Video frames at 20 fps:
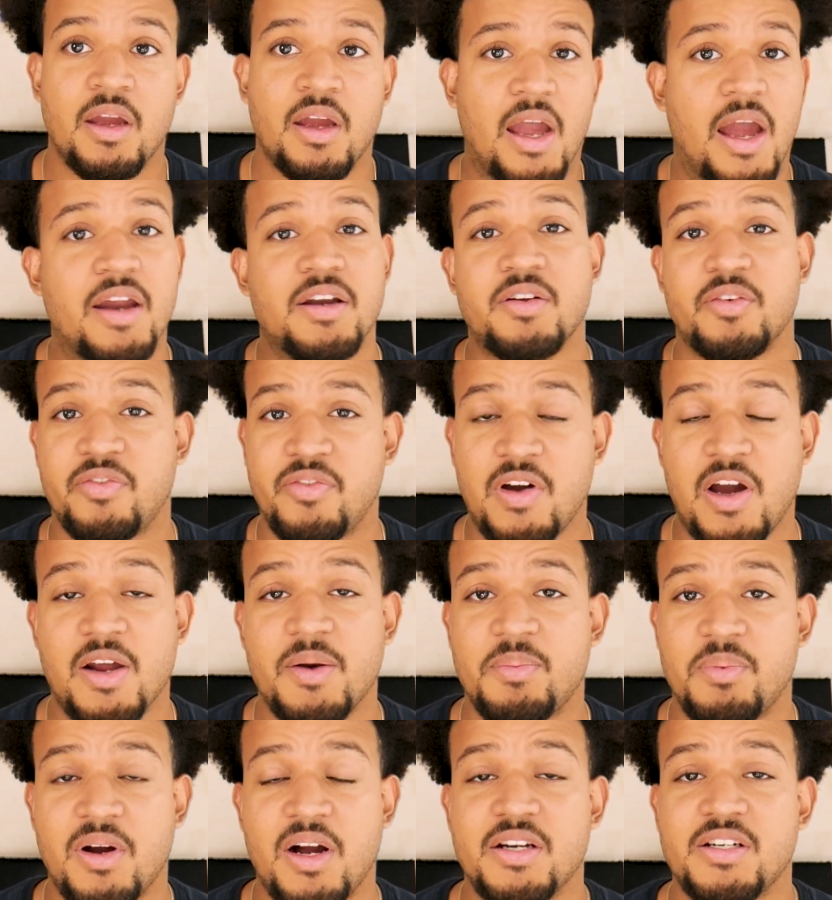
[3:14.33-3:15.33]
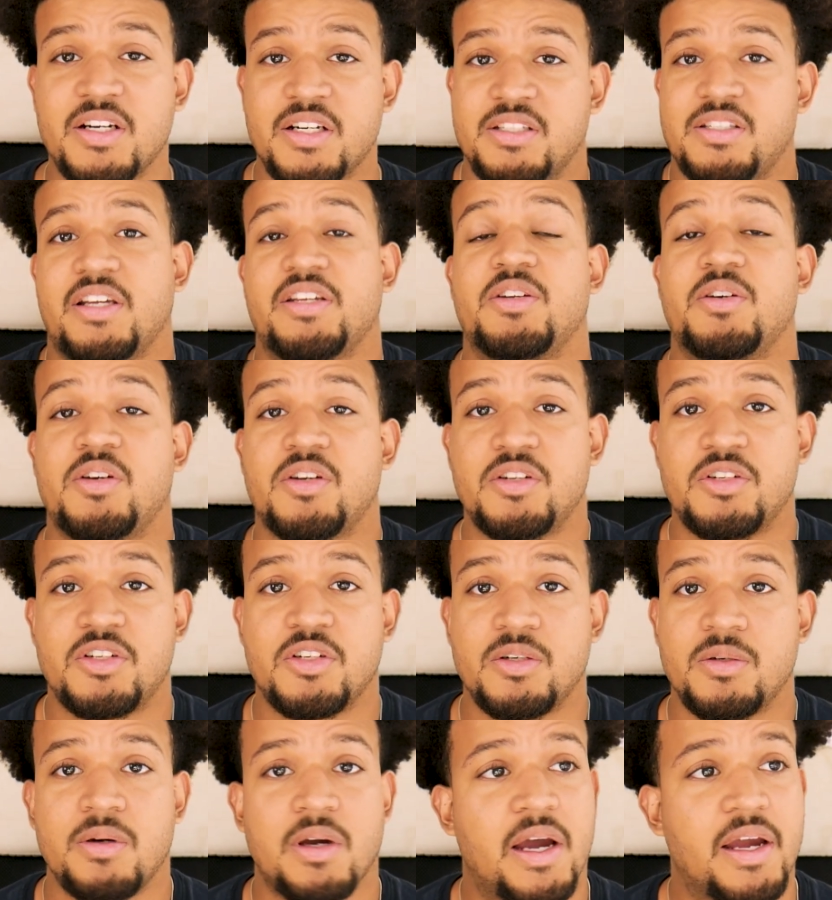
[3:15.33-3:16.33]
And to find projects that you can
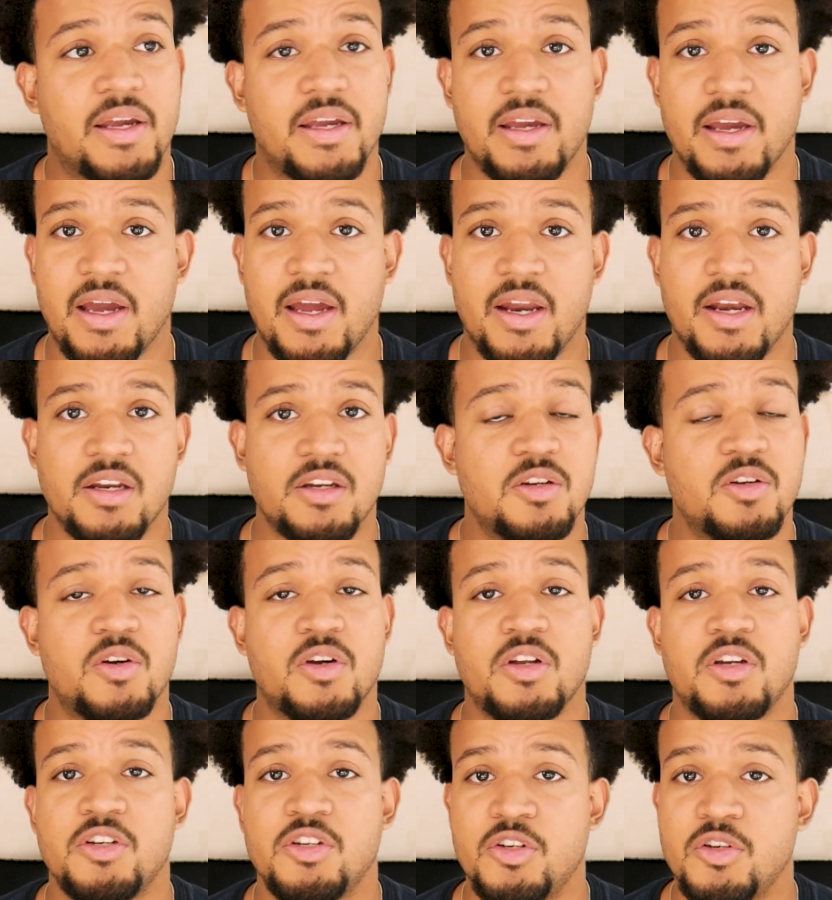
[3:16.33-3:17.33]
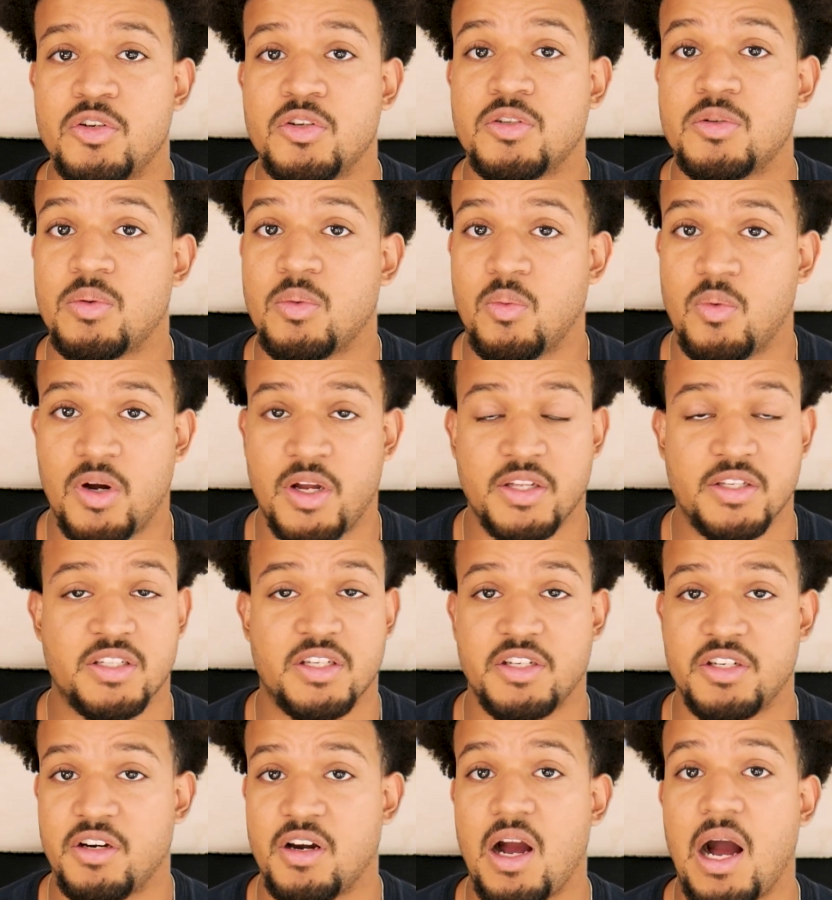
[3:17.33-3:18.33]
do, again, you can use ones
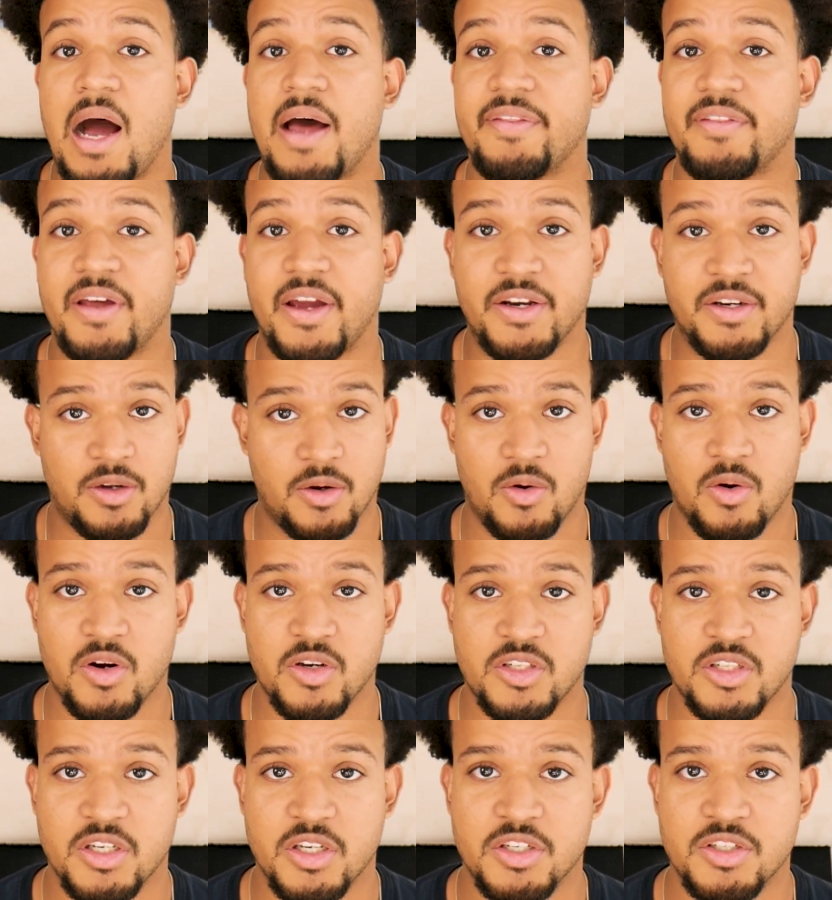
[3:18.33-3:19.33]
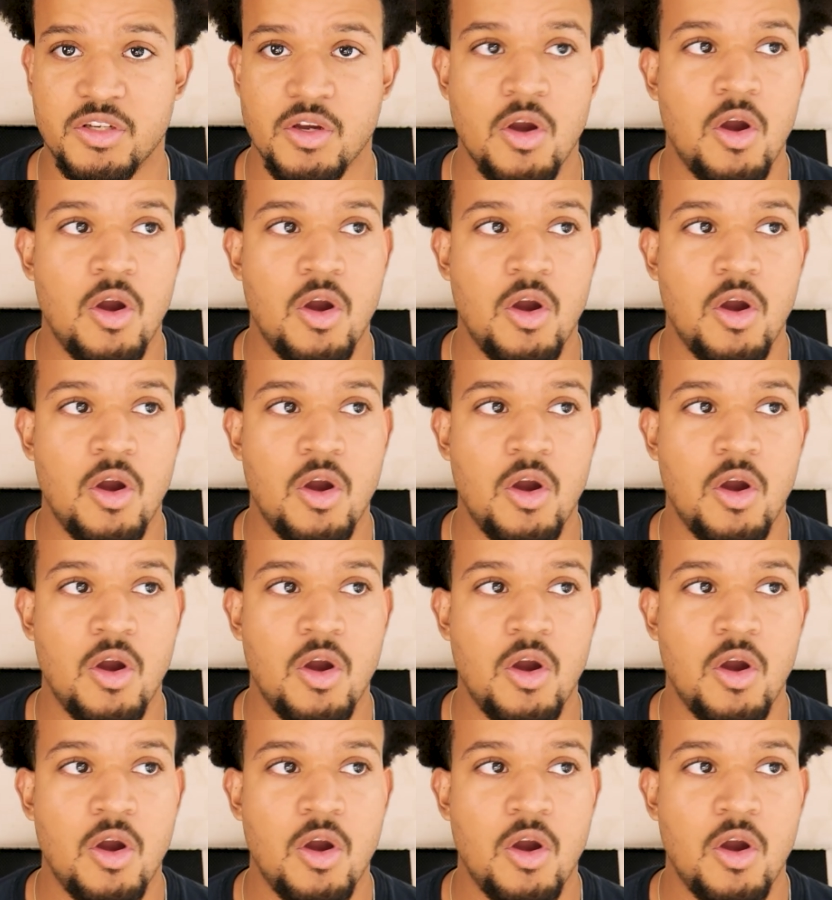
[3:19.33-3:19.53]
in your online courses,